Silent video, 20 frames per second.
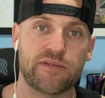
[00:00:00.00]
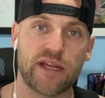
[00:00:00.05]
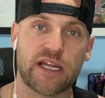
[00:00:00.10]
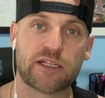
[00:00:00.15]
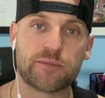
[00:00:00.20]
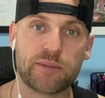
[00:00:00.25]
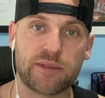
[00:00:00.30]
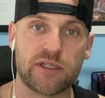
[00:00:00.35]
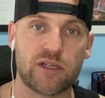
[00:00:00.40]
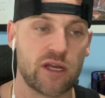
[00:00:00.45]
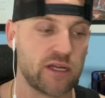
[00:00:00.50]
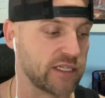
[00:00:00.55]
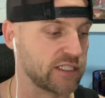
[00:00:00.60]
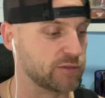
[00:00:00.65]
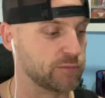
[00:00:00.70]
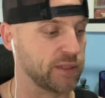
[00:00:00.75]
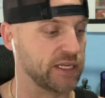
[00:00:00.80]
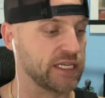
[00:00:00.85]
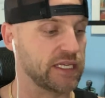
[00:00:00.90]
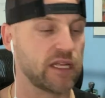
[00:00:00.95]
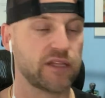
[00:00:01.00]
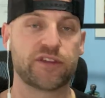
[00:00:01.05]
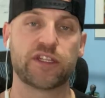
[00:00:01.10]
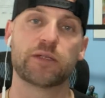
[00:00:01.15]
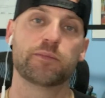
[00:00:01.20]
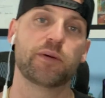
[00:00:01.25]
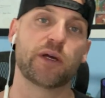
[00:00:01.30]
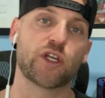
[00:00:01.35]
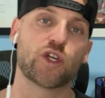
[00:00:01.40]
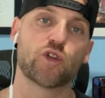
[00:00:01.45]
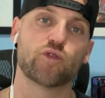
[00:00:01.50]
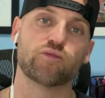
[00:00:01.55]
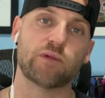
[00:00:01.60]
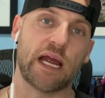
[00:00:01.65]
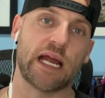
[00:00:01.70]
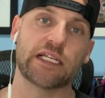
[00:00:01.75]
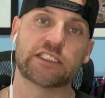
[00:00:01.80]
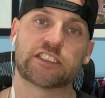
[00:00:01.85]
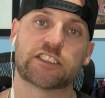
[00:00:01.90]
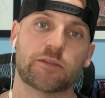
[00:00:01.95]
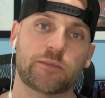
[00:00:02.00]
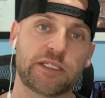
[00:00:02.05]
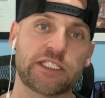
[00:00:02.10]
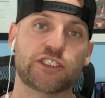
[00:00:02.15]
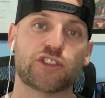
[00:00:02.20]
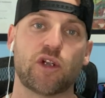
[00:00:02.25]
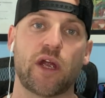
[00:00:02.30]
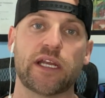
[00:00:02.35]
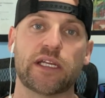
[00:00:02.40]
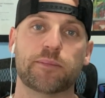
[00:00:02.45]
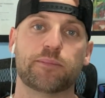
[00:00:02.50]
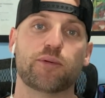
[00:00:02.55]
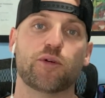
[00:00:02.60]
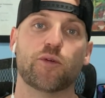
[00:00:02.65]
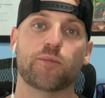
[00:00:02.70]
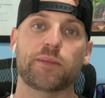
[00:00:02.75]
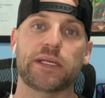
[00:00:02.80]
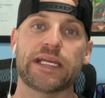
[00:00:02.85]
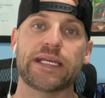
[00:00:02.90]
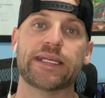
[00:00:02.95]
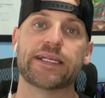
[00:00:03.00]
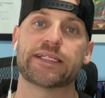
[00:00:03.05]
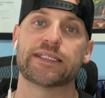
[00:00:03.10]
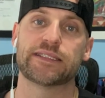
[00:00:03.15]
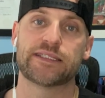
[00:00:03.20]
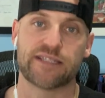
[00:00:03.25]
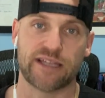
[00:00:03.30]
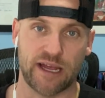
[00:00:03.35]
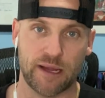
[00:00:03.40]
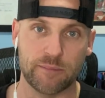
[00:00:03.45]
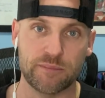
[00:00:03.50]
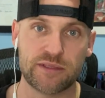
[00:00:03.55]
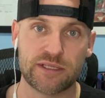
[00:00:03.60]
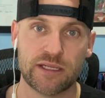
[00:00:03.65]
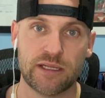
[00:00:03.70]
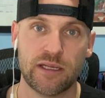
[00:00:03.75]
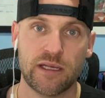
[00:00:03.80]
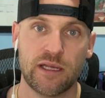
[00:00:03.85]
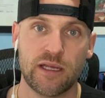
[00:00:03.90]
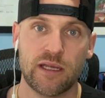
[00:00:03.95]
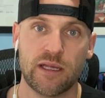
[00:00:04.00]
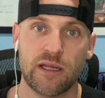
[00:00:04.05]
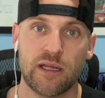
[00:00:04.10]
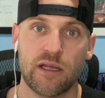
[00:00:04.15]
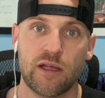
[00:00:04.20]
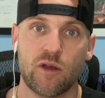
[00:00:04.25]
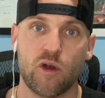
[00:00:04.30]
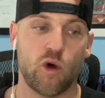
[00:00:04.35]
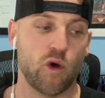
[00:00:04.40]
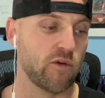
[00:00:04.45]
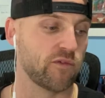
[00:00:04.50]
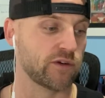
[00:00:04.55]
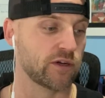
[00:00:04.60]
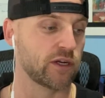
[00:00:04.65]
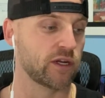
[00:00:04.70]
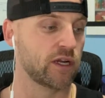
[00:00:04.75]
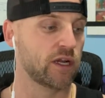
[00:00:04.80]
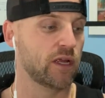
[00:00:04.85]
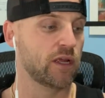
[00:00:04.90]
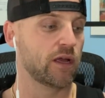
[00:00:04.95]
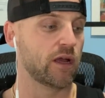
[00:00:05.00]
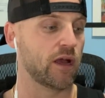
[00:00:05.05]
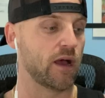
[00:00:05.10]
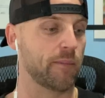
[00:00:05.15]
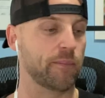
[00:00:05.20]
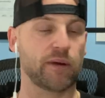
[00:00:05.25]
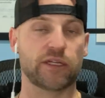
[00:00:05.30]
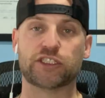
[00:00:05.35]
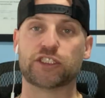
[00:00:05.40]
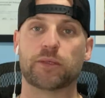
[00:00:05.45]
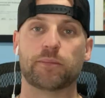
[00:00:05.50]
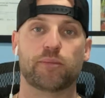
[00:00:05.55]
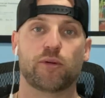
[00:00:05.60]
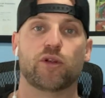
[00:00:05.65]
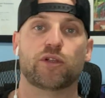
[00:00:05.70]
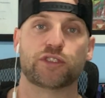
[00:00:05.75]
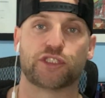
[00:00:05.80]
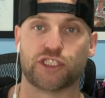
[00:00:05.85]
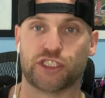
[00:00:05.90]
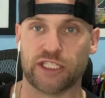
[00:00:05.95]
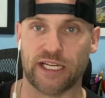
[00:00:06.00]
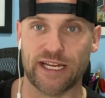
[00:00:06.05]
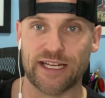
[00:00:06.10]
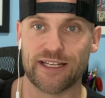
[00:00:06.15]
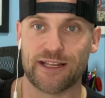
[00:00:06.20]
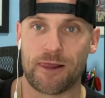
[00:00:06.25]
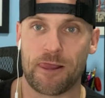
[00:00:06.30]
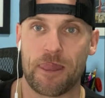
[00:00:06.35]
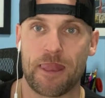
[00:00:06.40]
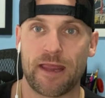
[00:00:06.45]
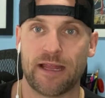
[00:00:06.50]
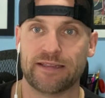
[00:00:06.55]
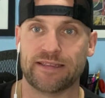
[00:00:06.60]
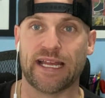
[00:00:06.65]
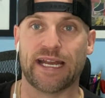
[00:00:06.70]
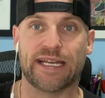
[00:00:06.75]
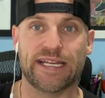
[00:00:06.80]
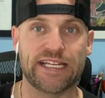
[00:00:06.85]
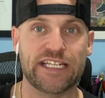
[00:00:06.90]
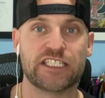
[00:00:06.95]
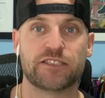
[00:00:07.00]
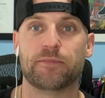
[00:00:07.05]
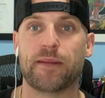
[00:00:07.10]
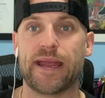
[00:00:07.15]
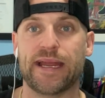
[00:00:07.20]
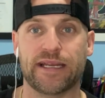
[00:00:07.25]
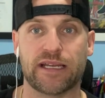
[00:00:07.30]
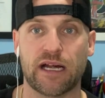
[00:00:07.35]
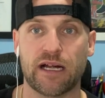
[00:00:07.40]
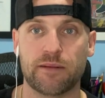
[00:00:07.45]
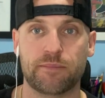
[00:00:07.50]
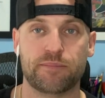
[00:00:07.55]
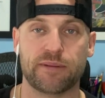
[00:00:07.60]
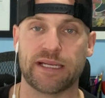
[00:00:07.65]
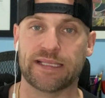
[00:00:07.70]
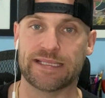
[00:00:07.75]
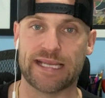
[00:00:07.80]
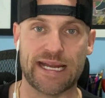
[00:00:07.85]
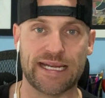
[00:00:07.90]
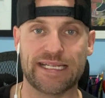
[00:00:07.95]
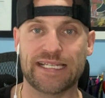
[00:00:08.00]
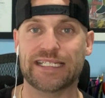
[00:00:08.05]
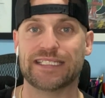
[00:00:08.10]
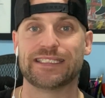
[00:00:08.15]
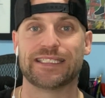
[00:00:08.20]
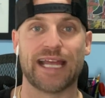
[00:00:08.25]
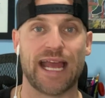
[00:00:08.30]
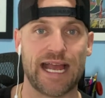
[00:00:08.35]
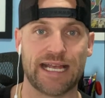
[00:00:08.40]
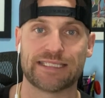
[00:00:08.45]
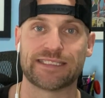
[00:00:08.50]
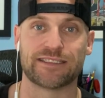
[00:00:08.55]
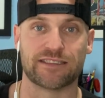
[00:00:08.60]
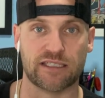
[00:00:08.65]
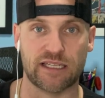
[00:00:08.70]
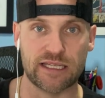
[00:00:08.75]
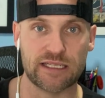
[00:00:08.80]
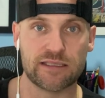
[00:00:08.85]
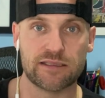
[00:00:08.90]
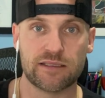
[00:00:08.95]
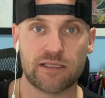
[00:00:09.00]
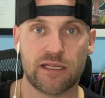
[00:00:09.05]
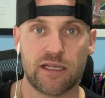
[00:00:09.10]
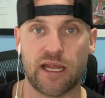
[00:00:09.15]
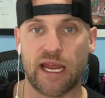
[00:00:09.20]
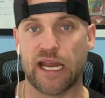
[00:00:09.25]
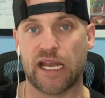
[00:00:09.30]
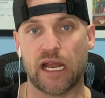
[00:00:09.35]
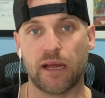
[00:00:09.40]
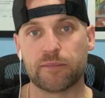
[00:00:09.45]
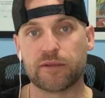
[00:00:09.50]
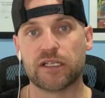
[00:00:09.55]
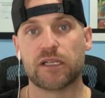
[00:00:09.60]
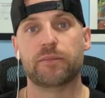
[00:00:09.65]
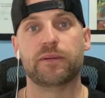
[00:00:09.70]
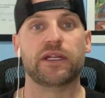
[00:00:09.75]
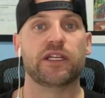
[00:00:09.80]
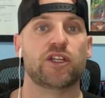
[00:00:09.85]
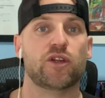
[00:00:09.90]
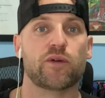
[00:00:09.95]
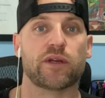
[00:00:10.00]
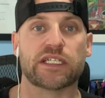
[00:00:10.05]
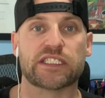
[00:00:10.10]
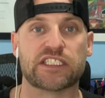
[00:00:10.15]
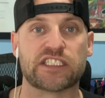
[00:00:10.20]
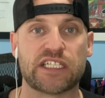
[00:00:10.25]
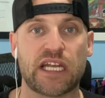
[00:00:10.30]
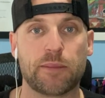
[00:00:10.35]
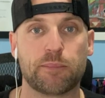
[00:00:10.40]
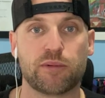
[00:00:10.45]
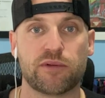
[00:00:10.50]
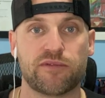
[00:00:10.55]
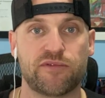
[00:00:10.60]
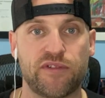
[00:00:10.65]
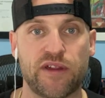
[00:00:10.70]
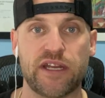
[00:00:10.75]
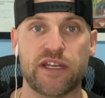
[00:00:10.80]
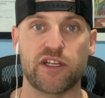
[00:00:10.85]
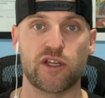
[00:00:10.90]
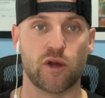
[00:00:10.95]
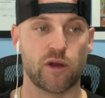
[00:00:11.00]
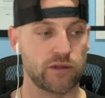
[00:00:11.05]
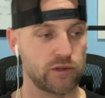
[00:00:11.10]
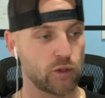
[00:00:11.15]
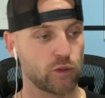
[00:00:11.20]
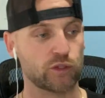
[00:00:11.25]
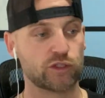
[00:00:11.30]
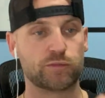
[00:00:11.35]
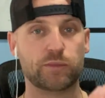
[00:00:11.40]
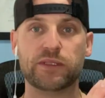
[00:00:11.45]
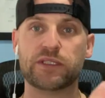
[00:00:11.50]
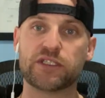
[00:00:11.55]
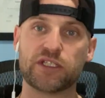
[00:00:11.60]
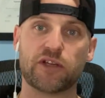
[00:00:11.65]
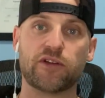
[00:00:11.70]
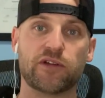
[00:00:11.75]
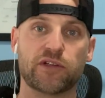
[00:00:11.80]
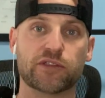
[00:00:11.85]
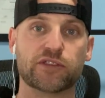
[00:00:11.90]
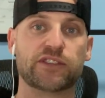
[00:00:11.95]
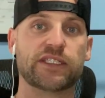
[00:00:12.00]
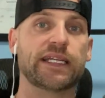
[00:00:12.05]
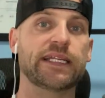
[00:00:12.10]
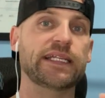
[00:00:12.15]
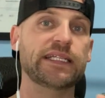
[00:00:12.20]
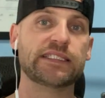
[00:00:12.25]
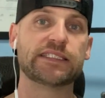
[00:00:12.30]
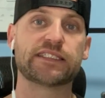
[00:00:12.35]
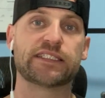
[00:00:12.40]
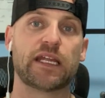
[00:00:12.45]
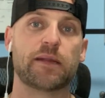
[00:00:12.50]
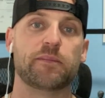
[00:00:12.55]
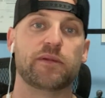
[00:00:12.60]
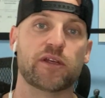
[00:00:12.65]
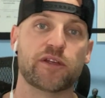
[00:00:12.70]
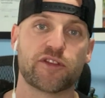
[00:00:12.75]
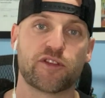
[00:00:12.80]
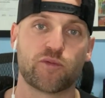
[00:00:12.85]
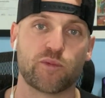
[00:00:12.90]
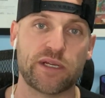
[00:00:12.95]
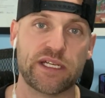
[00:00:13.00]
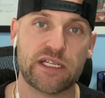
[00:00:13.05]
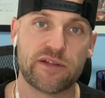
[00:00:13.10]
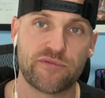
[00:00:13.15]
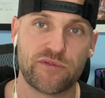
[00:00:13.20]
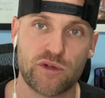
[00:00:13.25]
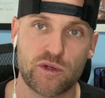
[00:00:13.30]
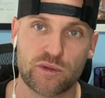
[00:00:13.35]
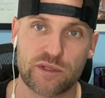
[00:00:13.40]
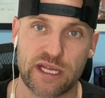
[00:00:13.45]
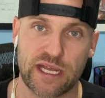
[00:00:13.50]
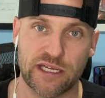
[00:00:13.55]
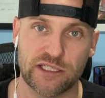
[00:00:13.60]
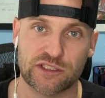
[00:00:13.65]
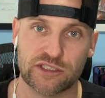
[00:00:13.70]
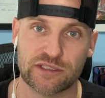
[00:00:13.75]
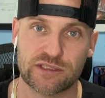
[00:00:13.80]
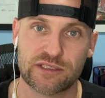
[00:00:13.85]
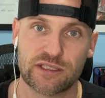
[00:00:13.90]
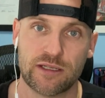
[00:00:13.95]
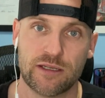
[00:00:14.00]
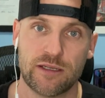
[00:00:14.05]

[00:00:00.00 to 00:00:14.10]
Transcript: Ekping-Young, has been nothing but harassing me, trying to put me in contempt over a bunch of bullshit that he's made up and that he's gaslit. And I'm going to be doing a separate video on those materials that he sent me on 3 different occasions.